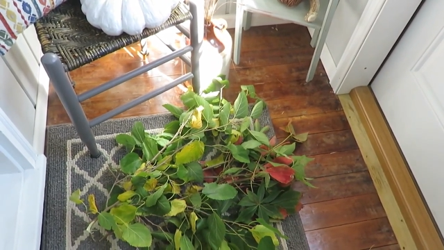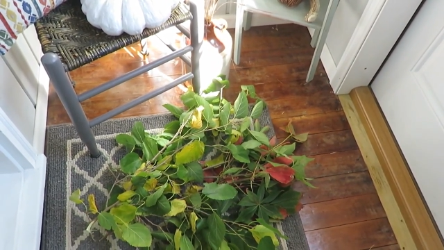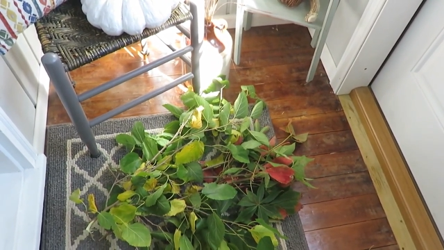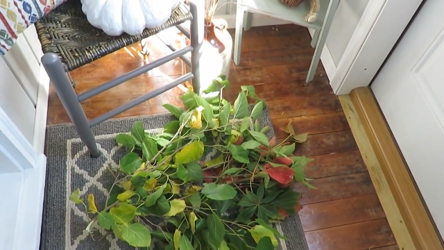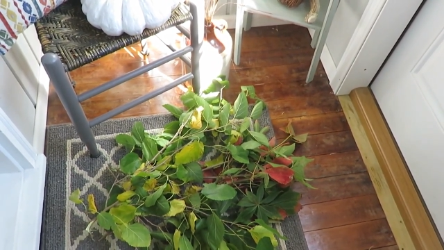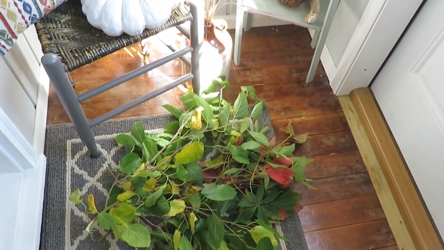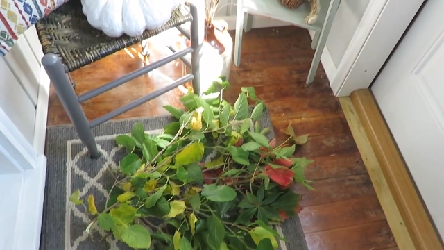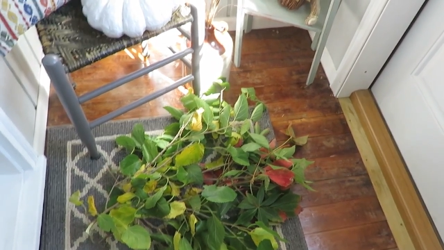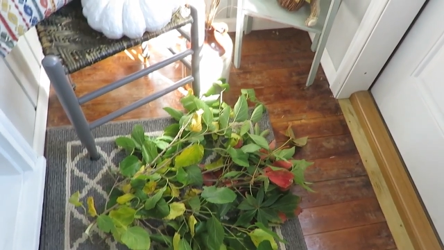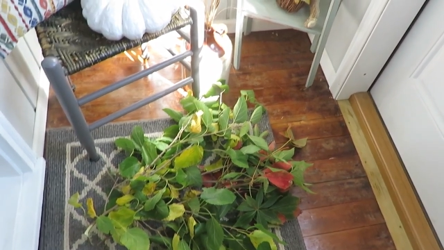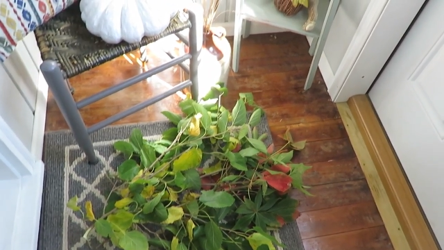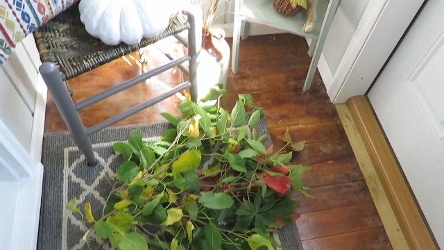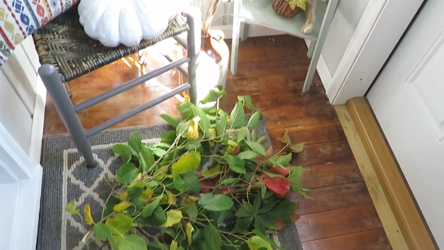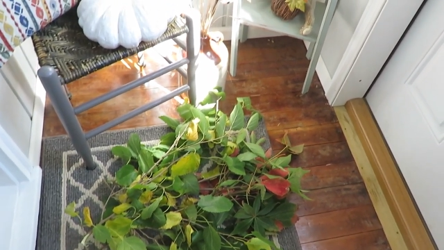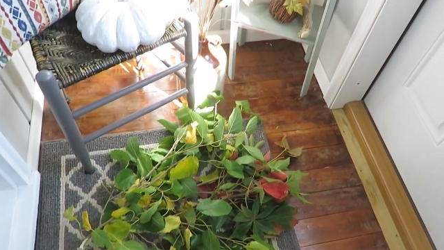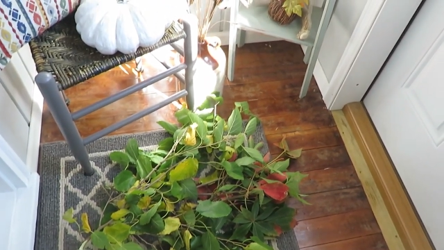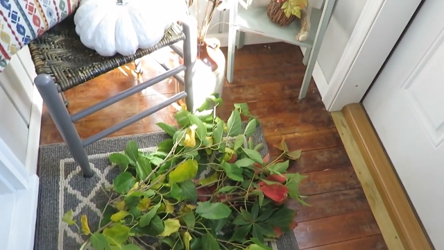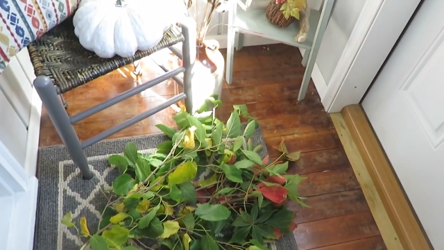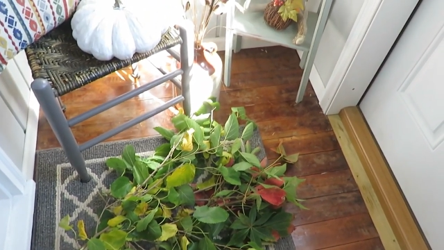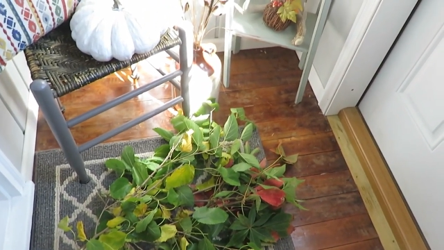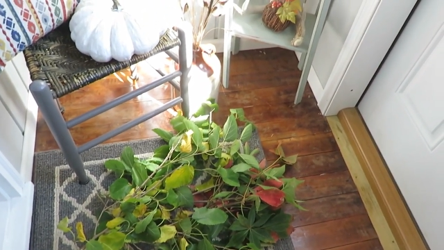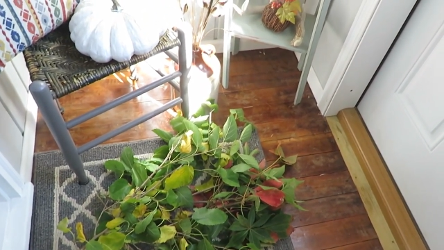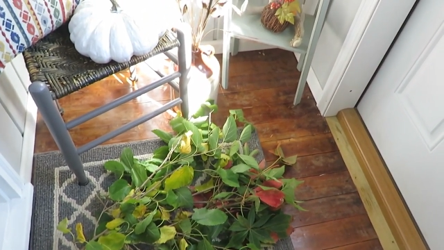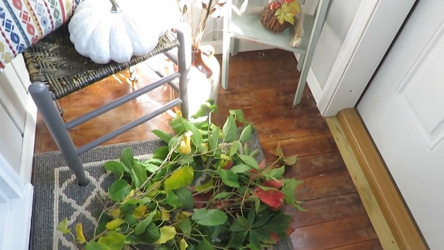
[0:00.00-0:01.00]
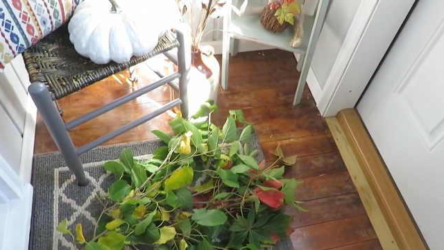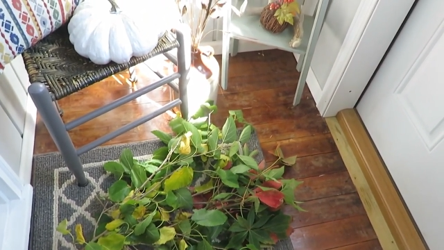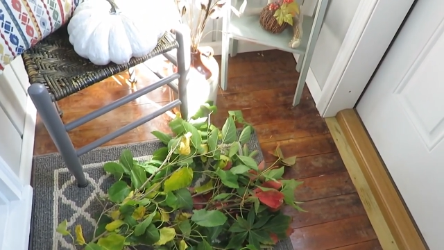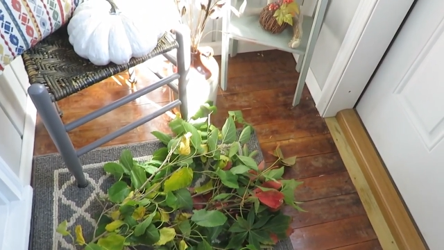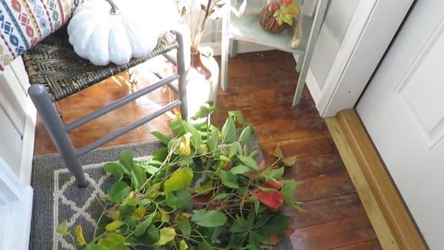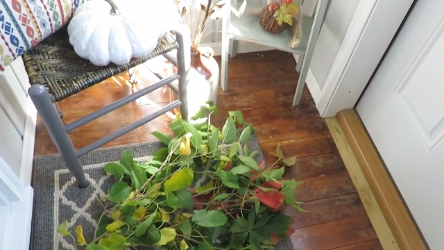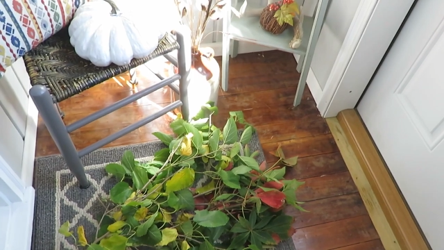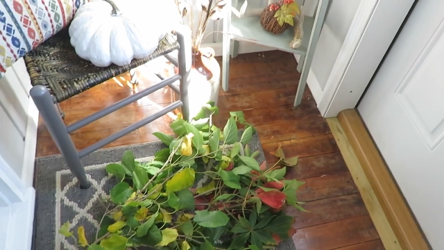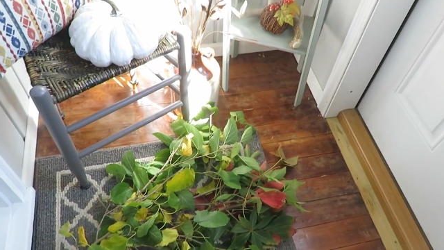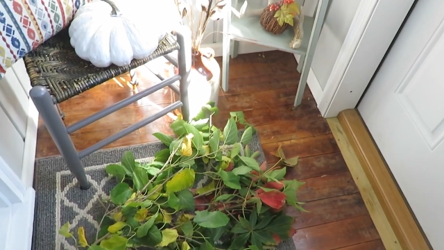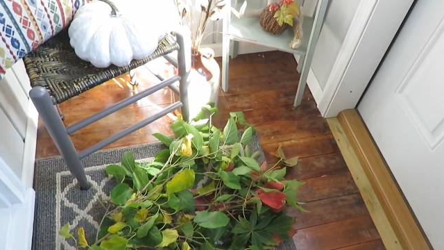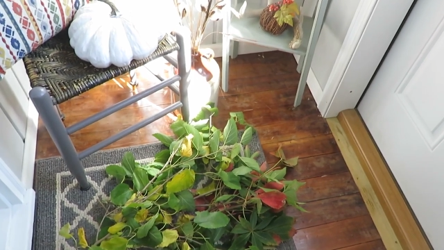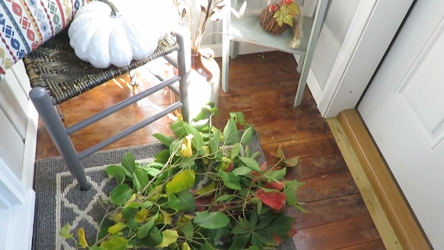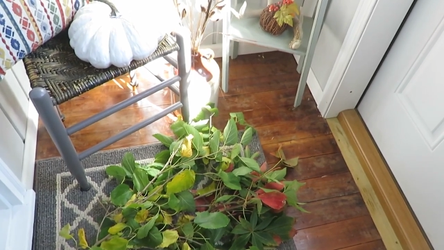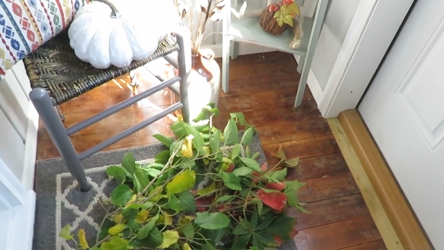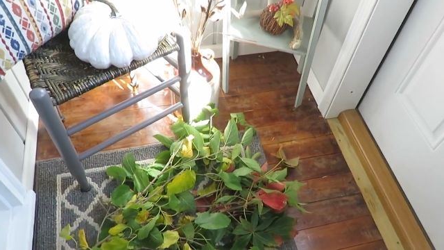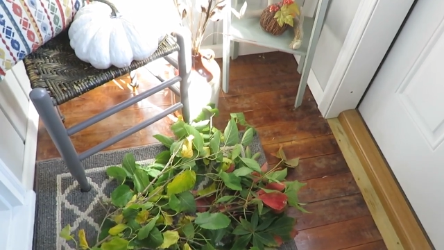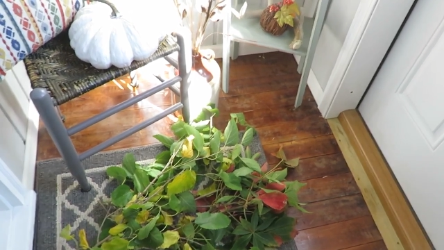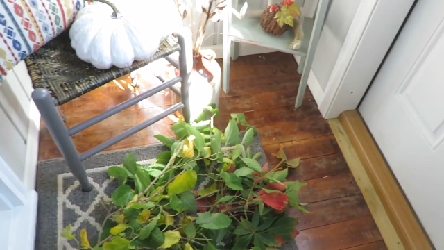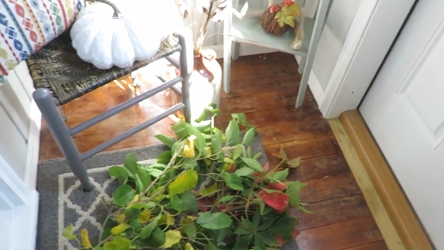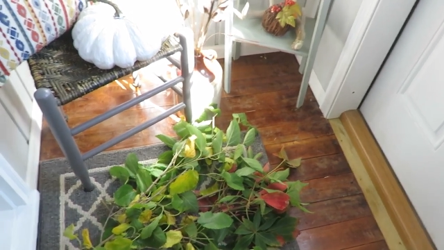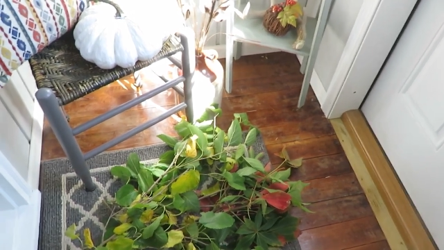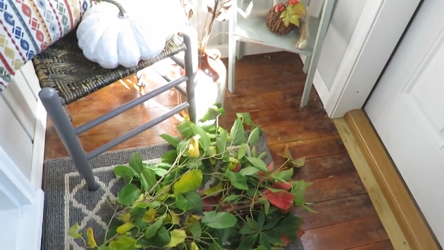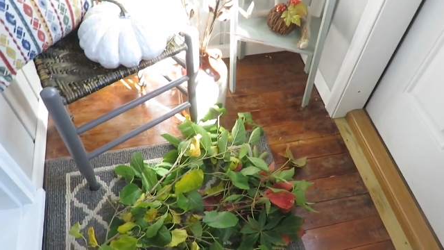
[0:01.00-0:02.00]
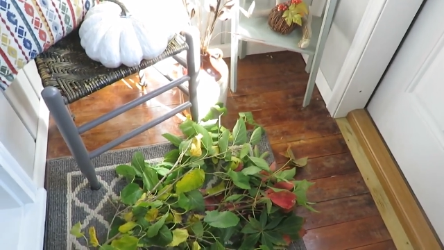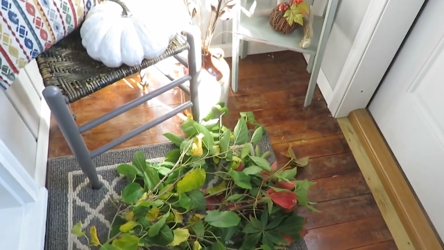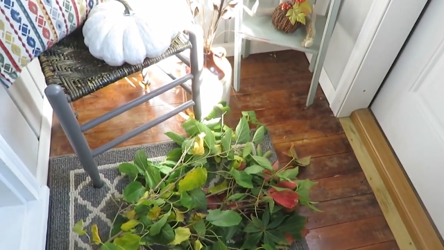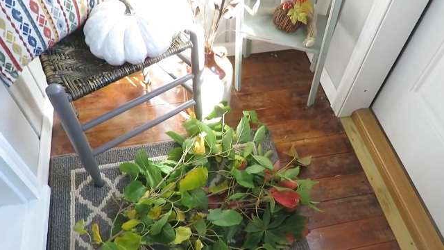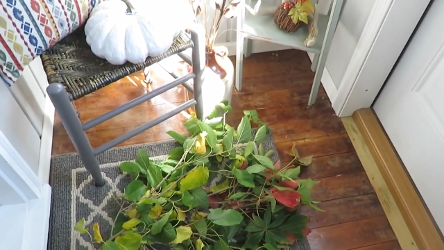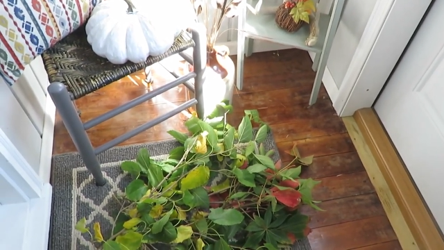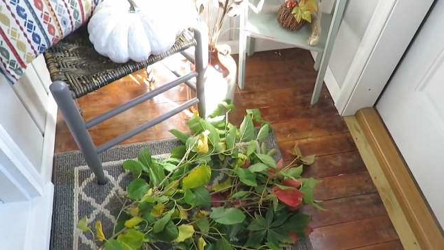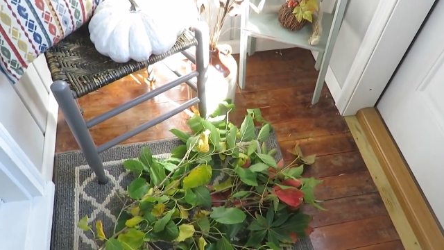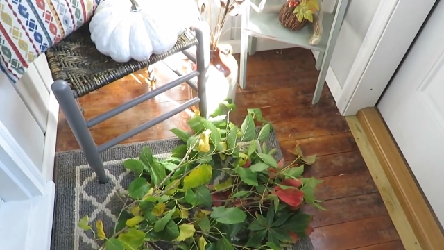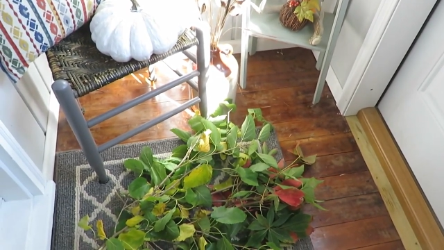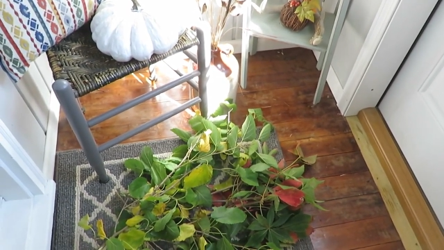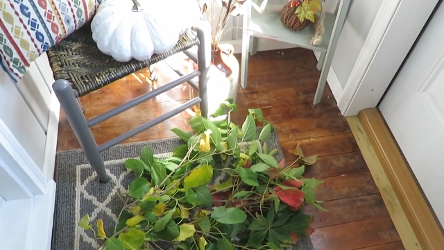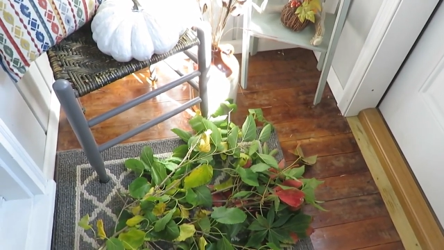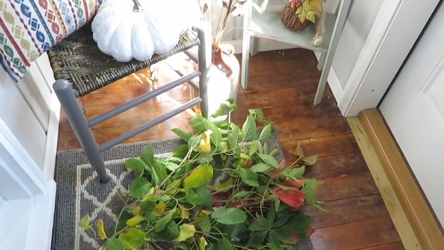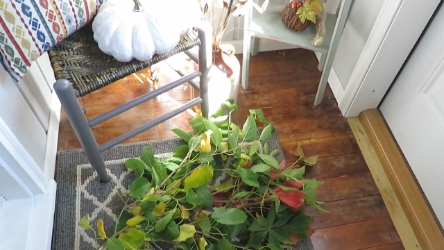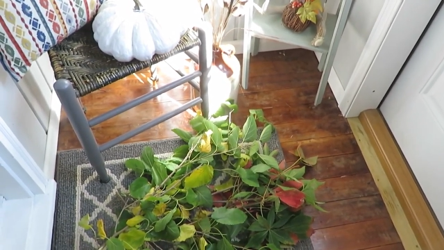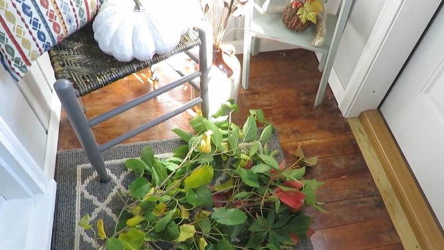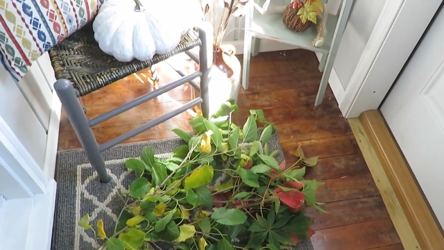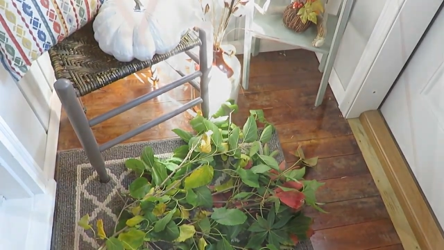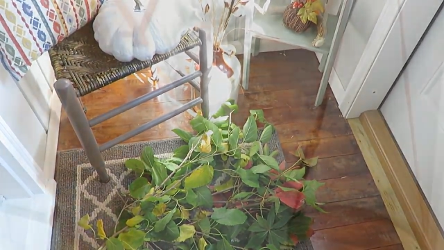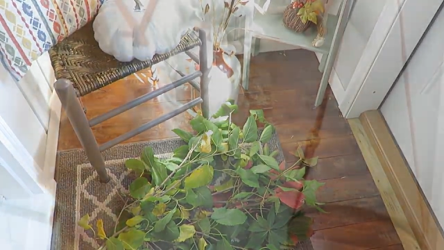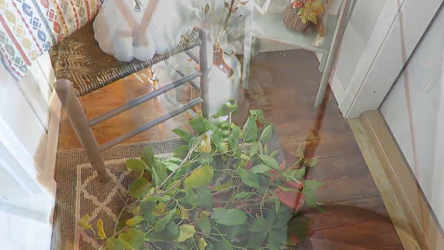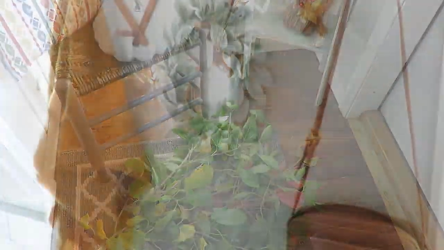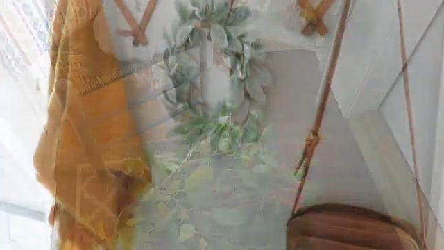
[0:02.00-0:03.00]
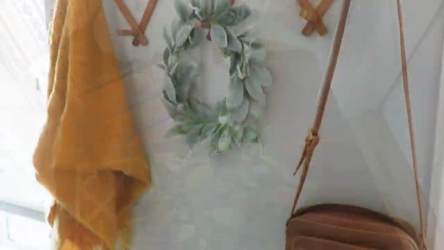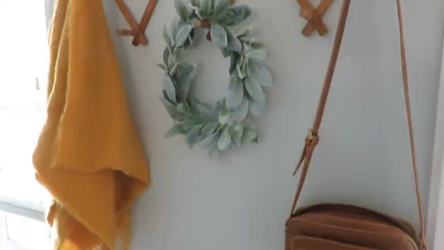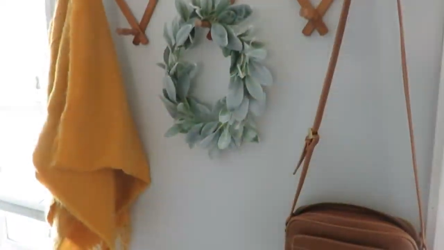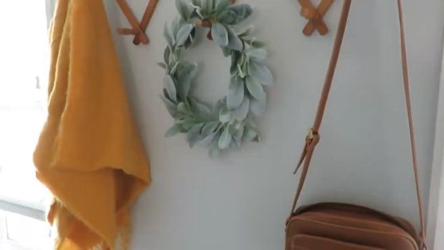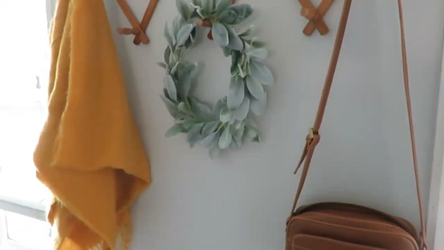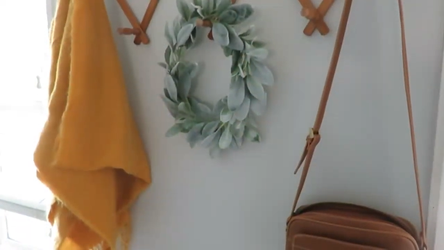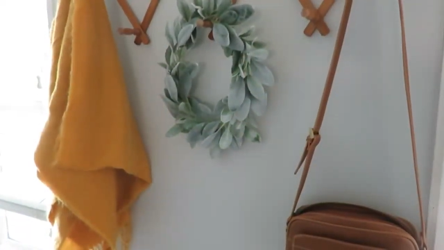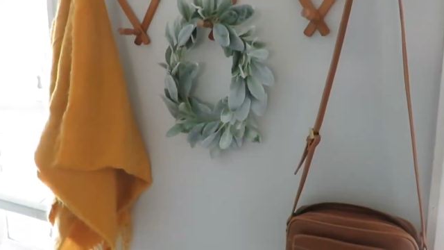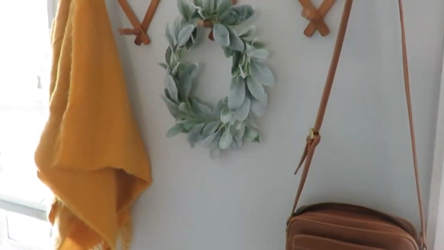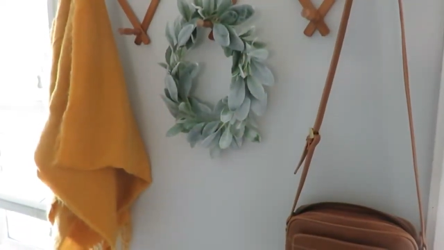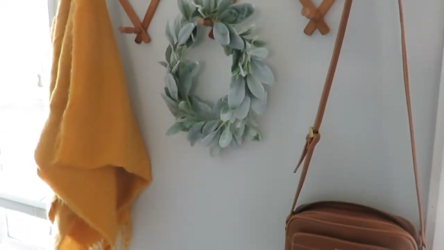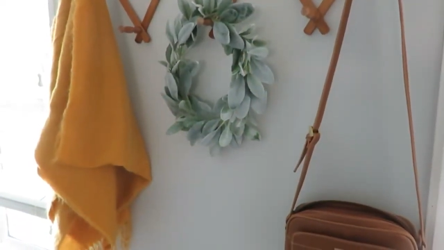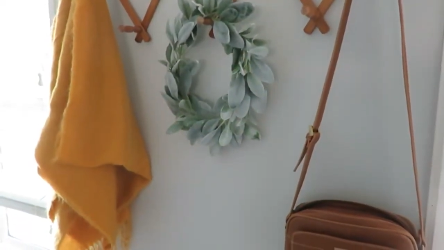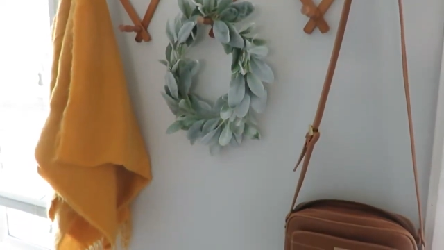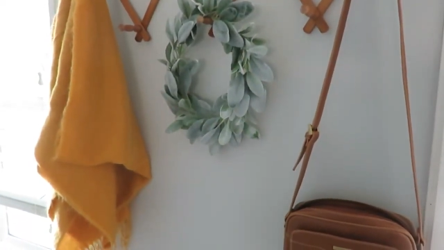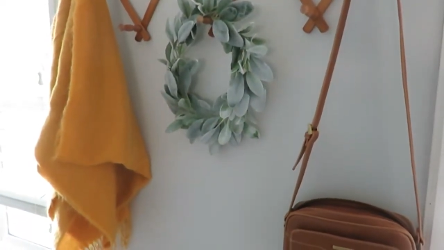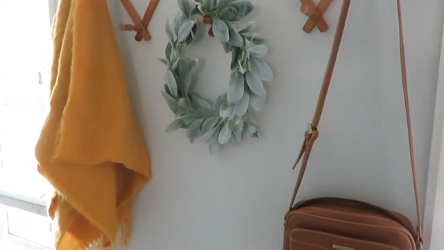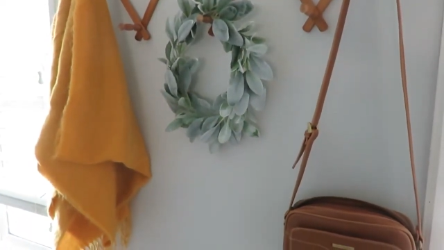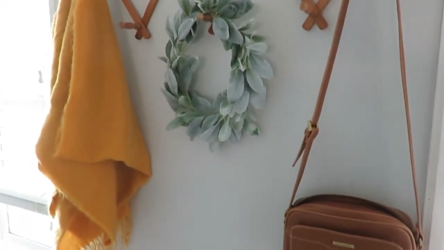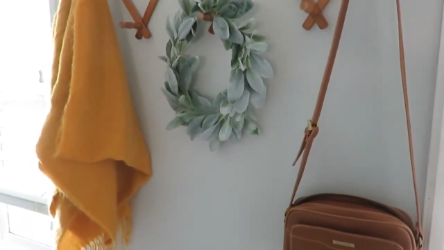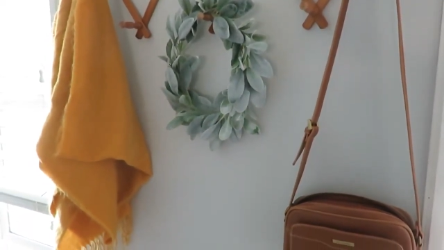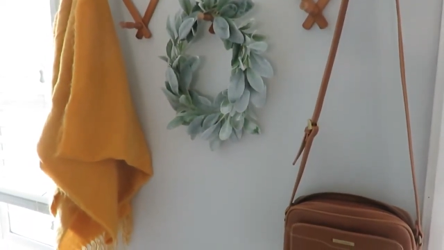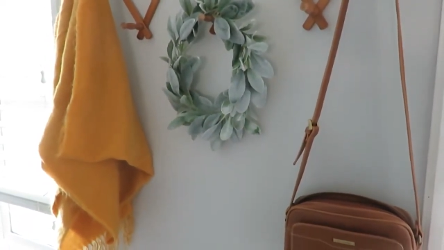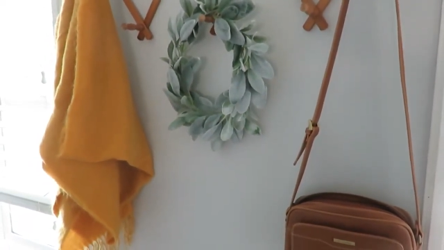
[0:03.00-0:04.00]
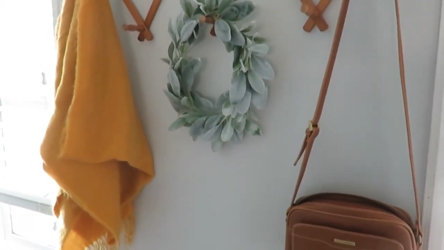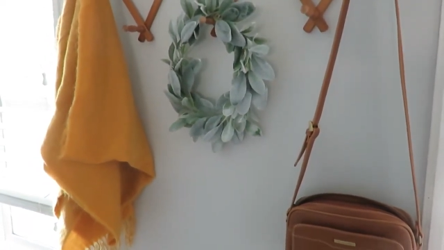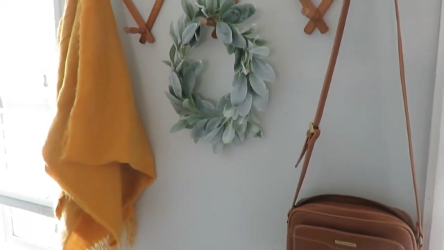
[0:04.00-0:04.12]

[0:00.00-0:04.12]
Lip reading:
Nobody's mouth can be seen.